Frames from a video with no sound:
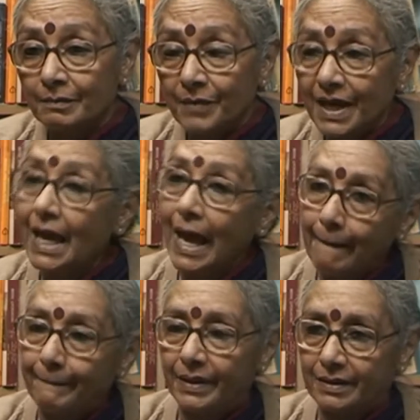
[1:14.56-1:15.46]
may
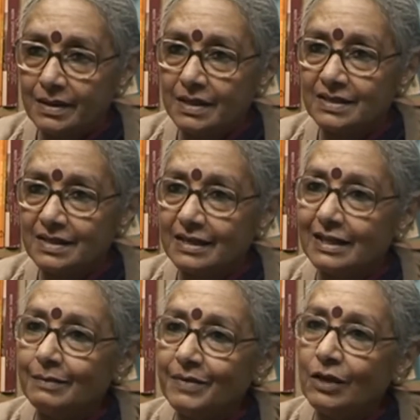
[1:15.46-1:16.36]
happen is that
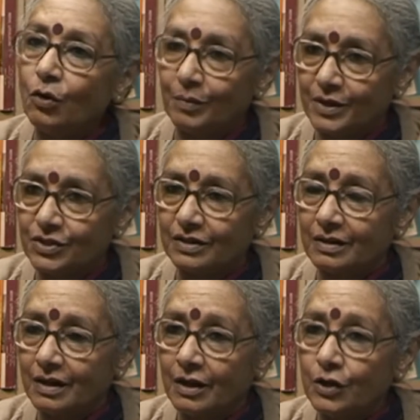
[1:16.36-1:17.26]
it will be
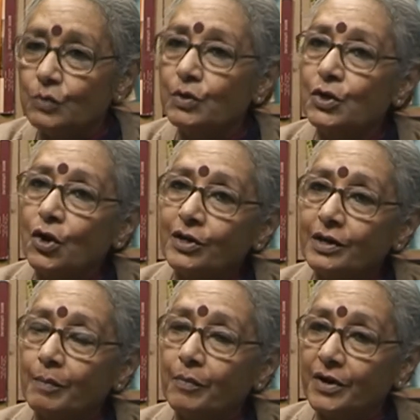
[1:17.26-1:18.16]
omission. You will not
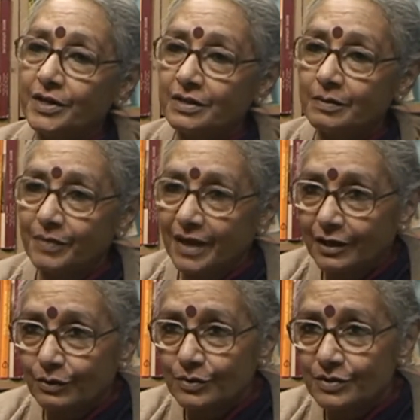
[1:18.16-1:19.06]
appoint
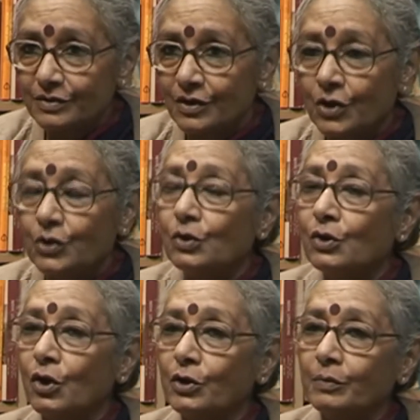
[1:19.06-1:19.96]
PIOs. You will
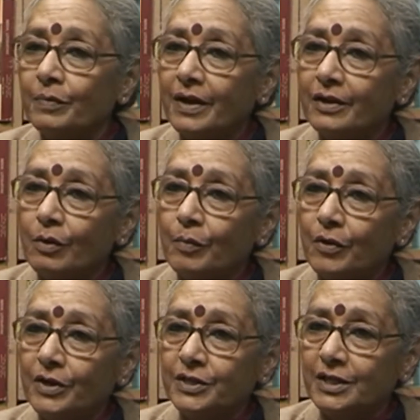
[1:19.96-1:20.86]
not
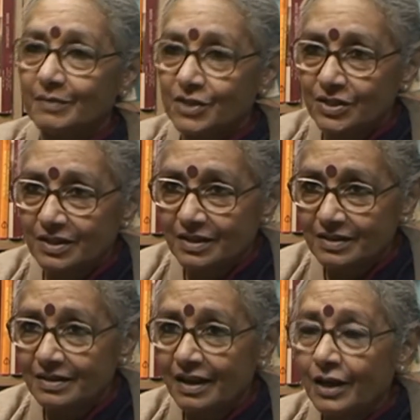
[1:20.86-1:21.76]
appoint
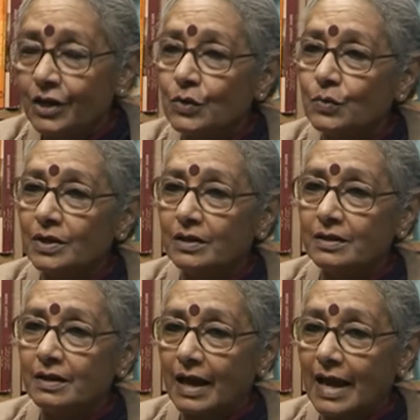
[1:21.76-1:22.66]
commissioners. You will,
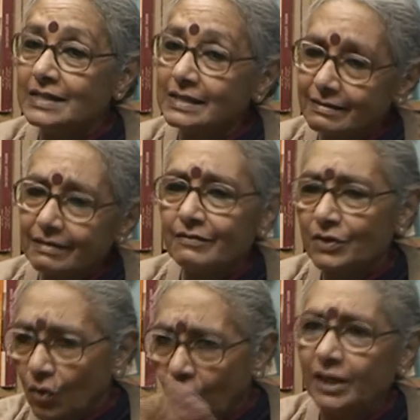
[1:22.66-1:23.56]
as
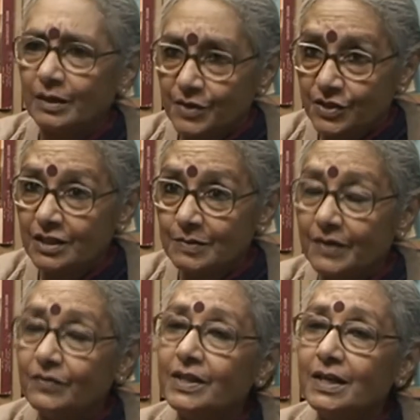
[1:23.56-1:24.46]
with all commissions,
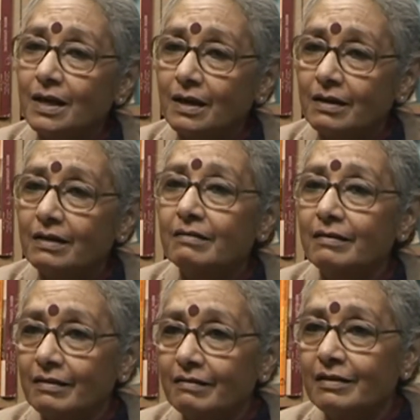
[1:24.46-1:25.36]
but with the
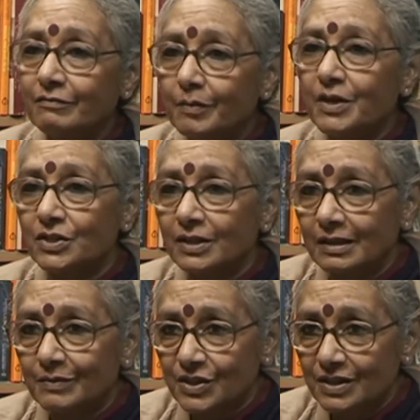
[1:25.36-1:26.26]
Information
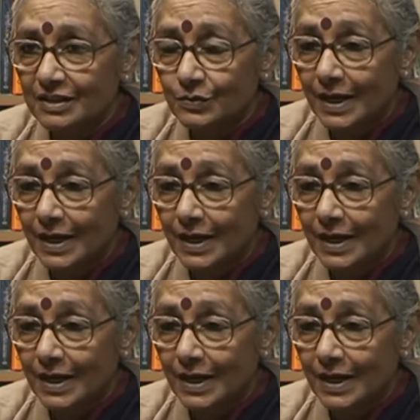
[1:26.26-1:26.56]
Commission as